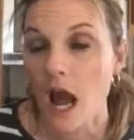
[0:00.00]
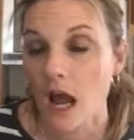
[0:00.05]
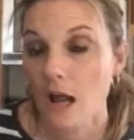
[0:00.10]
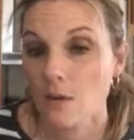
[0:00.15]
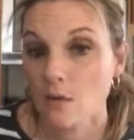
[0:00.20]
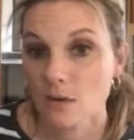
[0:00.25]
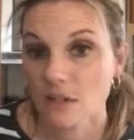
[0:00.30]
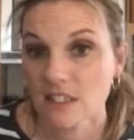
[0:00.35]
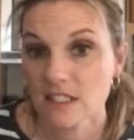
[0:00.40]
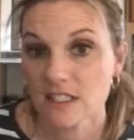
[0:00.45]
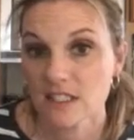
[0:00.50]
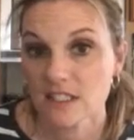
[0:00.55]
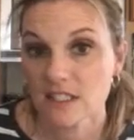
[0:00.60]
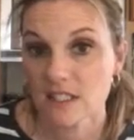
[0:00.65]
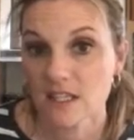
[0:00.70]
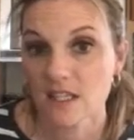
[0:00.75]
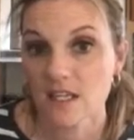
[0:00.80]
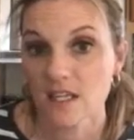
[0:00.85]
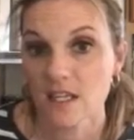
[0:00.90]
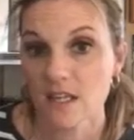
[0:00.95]
I want to
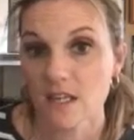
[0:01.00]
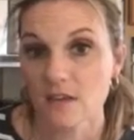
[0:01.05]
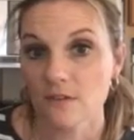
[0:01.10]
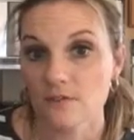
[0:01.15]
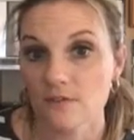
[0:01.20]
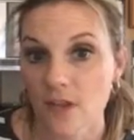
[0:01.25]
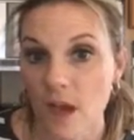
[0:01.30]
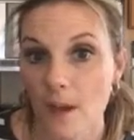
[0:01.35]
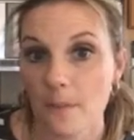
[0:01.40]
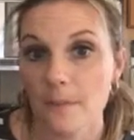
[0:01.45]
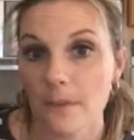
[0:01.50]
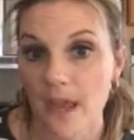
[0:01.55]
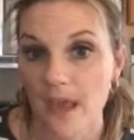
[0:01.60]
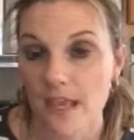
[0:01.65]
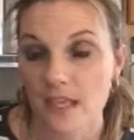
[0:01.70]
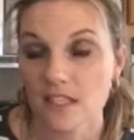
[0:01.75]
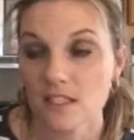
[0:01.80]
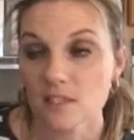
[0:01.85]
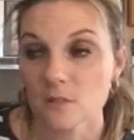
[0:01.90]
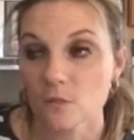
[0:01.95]
see if that
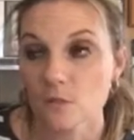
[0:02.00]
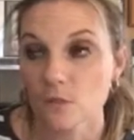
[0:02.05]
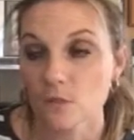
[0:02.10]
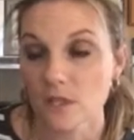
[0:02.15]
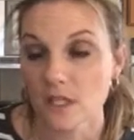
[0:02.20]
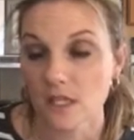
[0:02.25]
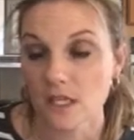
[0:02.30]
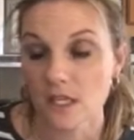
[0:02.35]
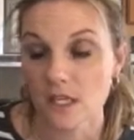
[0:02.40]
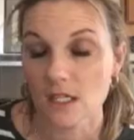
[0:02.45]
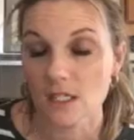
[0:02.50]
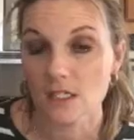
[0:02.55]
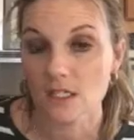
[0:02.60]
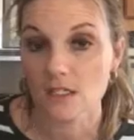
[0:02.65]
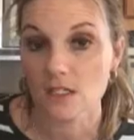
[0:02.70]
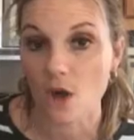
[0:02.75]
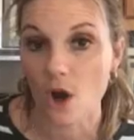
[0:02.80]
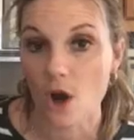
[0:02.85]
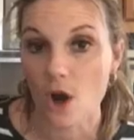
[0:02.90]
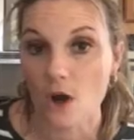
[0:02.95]
paste will get
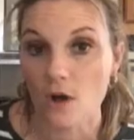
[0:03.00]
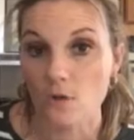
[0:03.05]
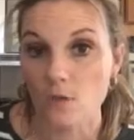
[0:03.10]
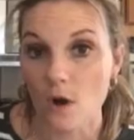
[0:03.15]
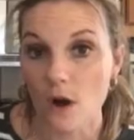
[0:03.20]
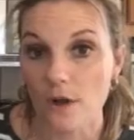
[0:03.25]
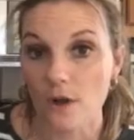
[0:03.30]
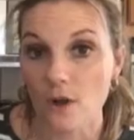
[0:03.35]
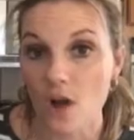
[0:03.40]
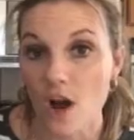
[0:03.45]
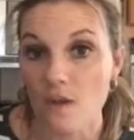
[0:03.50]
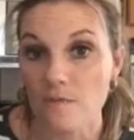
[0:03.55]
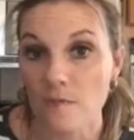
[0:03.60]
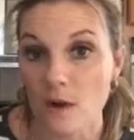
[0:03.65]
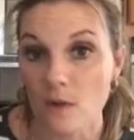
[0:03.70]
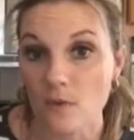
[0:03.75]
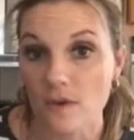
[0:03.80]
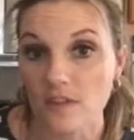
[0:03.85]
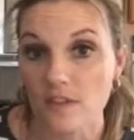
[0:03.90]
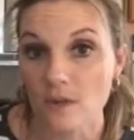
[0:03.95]
the hard water off
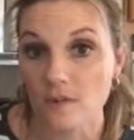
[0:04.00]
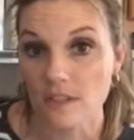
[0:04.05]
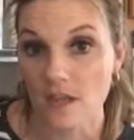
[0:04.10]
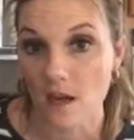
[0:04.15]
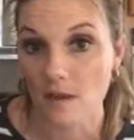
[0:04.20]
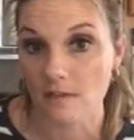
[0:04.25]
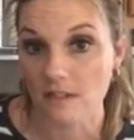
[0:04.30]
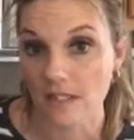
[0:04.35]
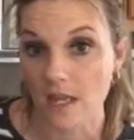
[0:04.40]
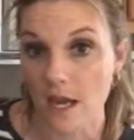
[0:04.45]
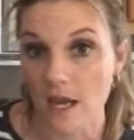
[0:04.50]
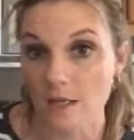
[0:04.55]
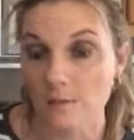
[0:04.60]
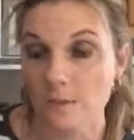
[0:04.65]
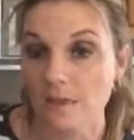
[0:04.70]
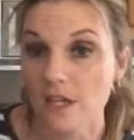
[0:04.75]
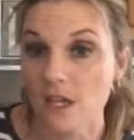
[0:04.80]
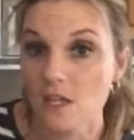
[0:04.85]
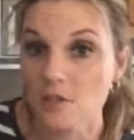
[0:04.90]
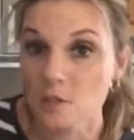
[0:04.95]
my windows outside,
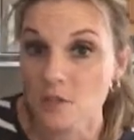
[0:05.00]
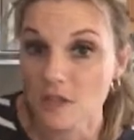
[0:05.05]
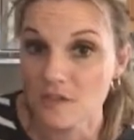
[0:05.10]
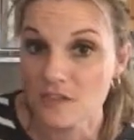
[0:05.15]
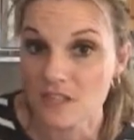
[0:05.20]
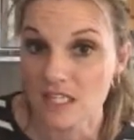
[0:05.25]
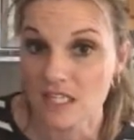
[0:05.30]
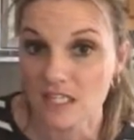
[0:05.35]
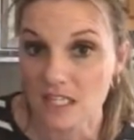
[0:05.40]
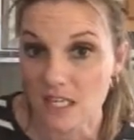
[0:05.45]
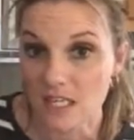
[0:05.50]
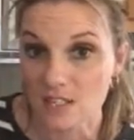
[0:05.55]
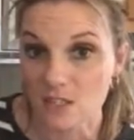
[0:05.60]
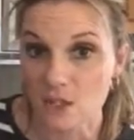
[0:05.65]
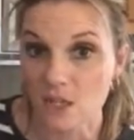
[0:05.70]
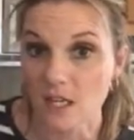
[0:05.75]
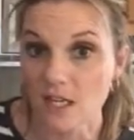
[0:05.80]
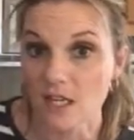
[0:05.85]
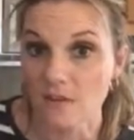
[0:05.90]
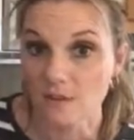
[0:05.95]
because we live in the
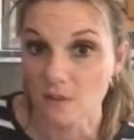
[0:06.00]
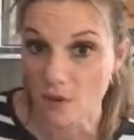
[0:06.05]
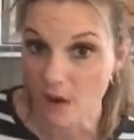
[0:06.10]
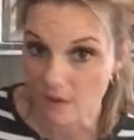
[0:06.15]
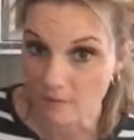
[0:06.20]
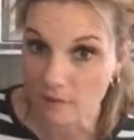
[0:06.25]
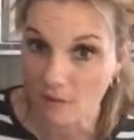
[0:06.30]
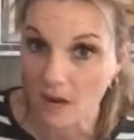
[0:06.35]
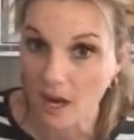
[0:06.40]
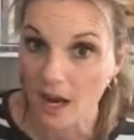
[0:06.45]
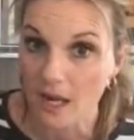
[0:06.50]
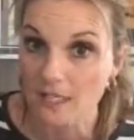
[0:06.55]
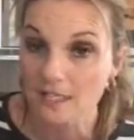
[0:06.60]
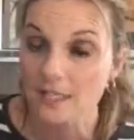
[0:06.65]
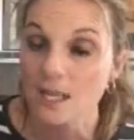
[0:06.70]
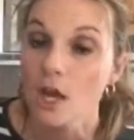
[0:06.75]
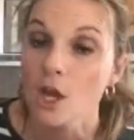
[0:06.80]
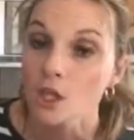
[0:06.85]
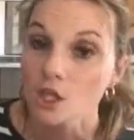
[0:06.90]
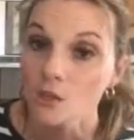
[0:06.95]
desert, and if you have
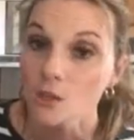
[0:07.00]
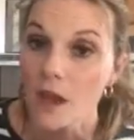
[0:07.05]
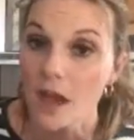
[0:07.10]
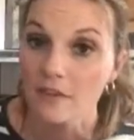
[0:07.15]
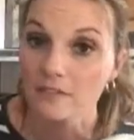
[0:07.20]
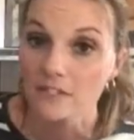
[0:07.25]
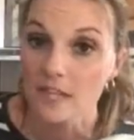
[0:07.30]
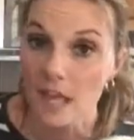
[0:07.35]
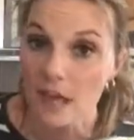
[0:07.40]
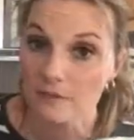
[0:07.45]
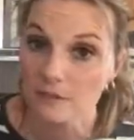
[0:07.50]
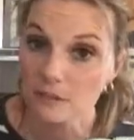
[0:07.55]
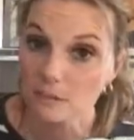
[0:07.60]
grass, you have to have